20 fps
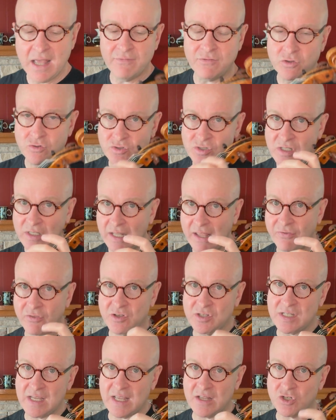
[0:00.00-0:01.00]
If you let
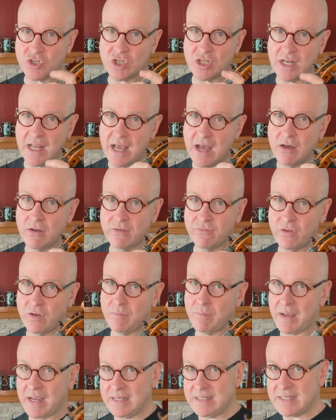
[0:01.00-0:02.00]
the tension out of
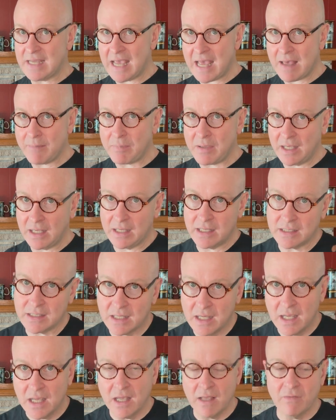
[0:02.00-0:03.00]
it by tapping it,